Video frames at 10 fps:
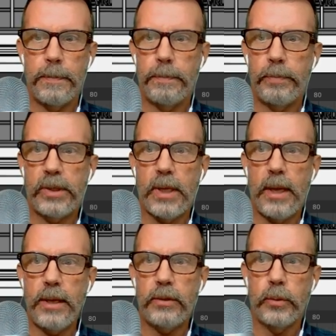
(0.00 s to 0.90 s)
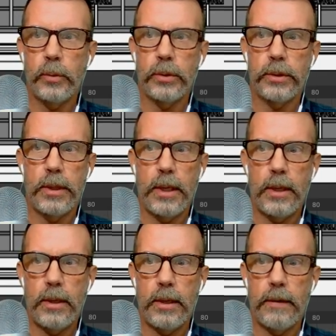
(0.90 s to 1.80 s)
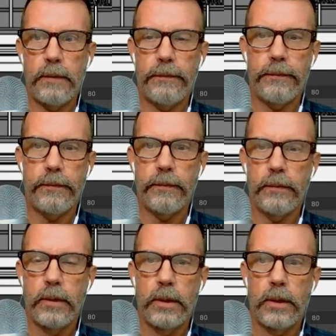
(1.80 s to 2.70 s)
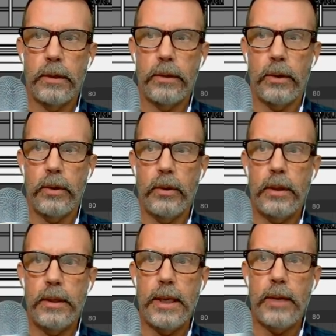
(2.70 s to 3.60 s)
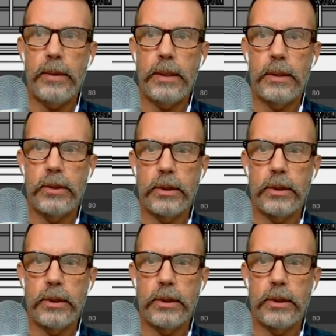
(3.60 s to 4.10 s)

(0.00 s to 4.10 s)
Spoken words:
contours there of the hood. Now we need to just